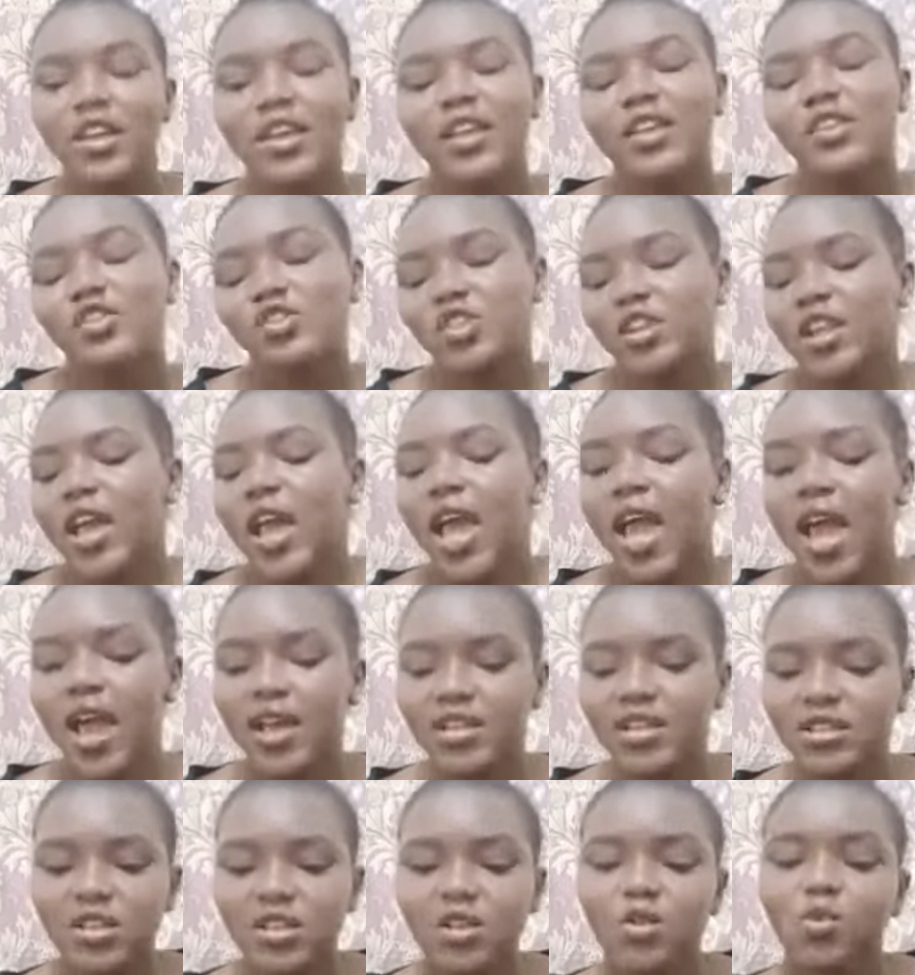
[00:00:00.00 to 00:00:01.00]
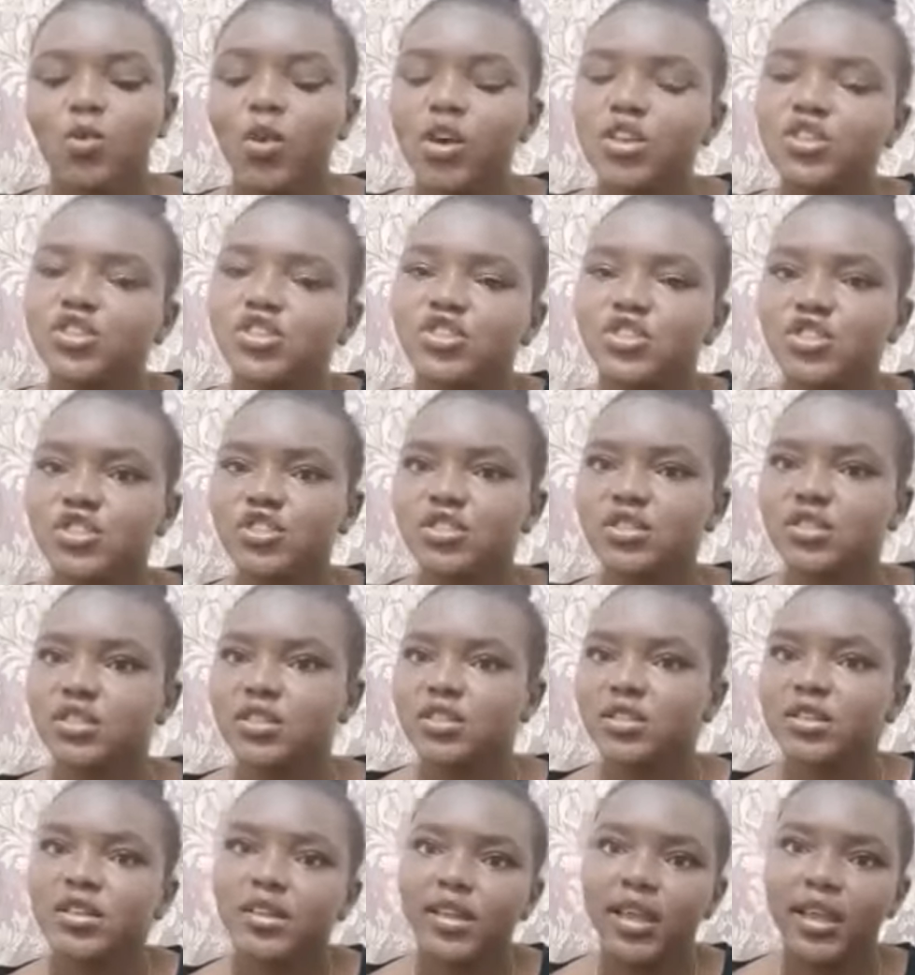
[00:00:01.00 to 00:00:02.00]
trying to ask questions
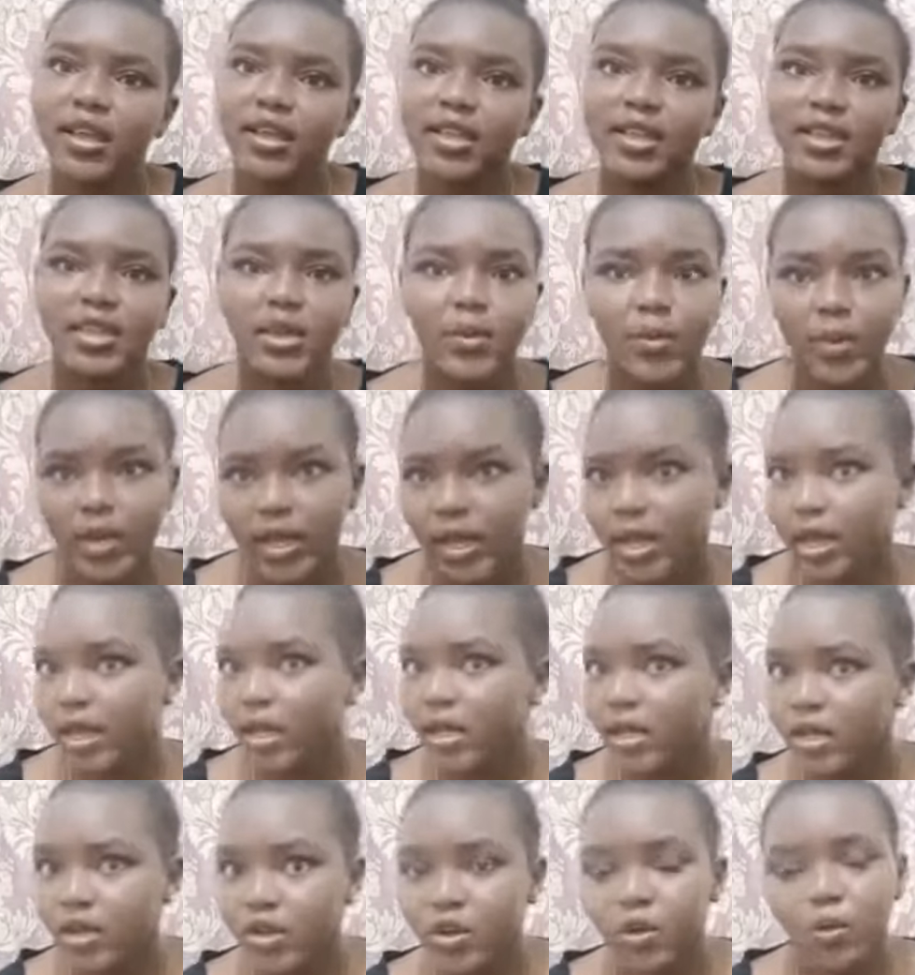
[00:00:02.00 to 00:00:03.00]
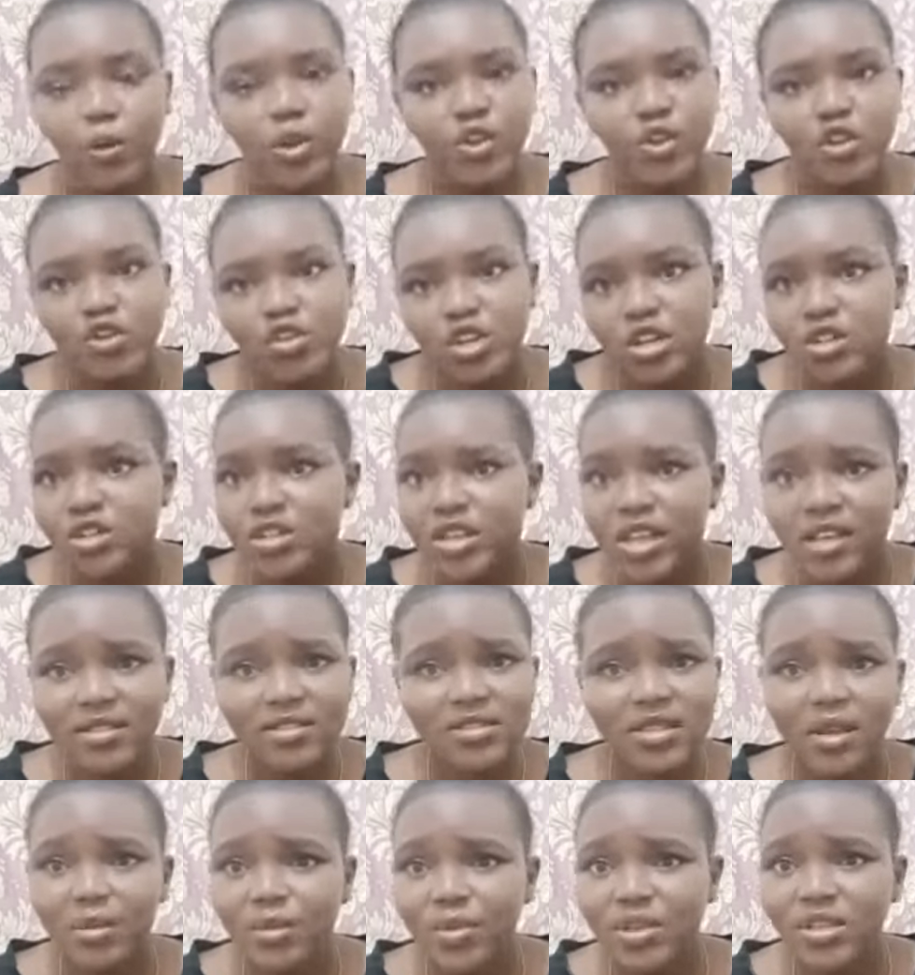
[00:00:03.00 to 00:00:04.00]
like the way, you know, when you're trying to get
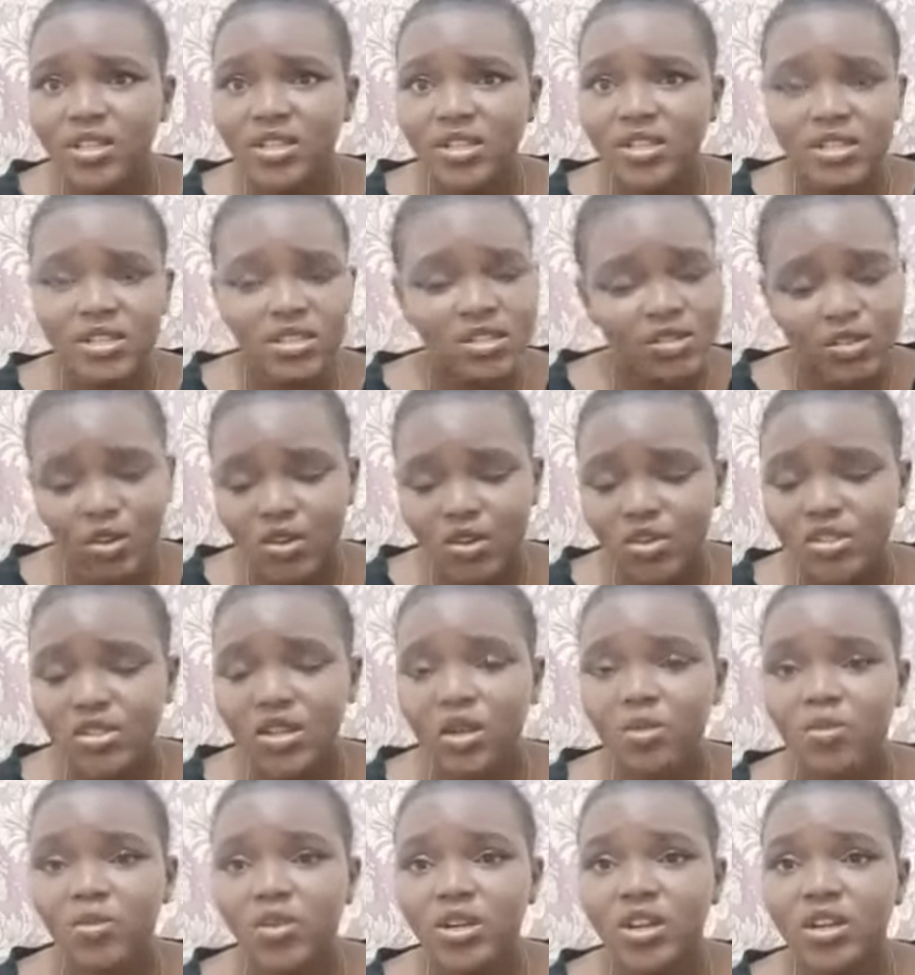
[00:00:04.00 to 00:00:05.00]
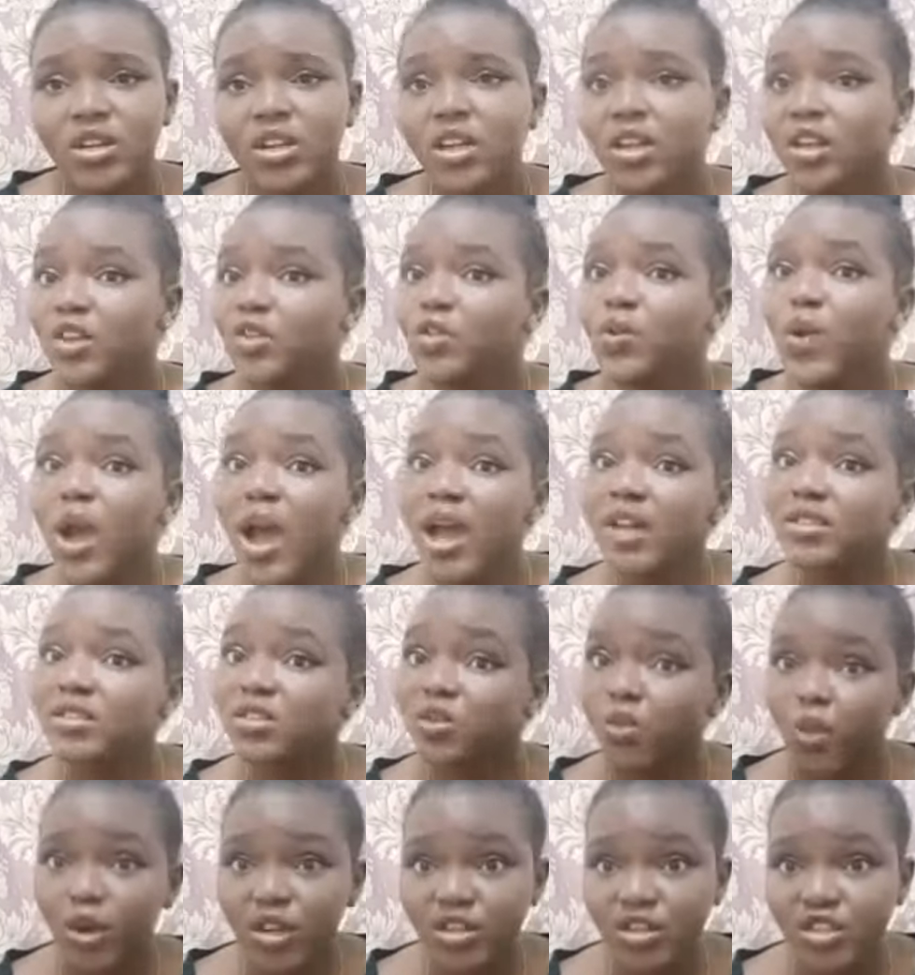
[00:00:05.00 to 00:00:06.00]
somebody to know someone, you ask
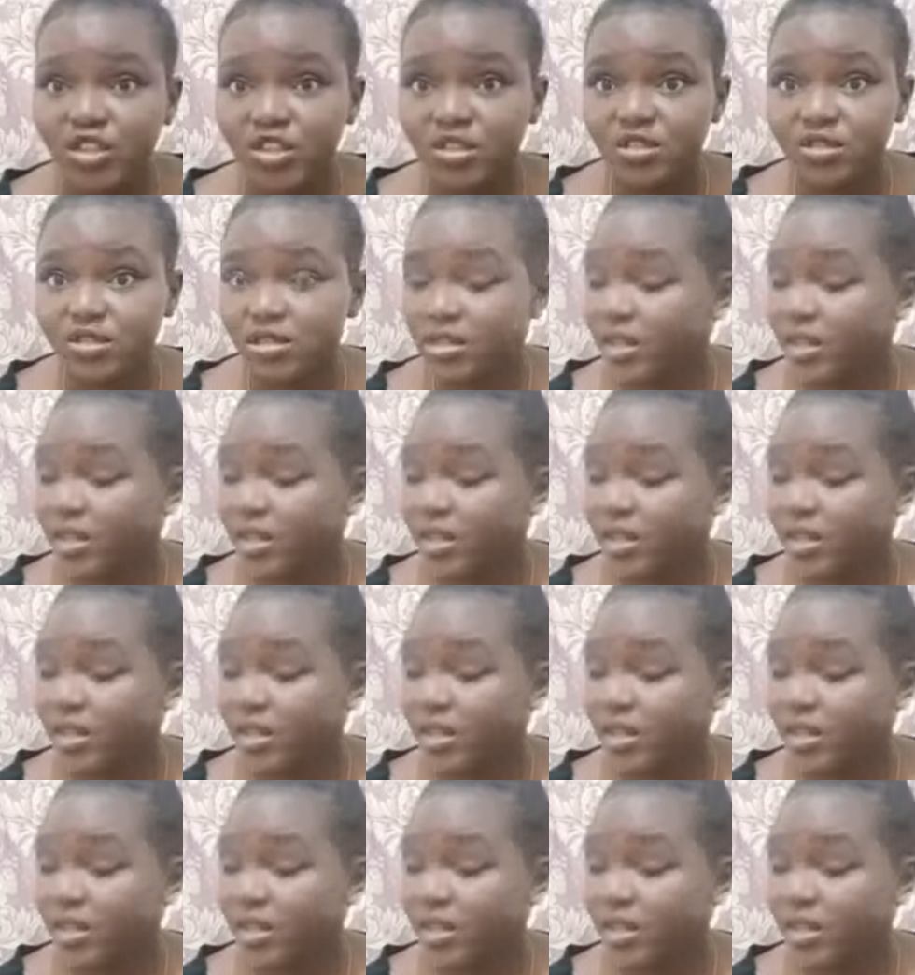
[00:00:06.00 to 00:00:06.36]
questions.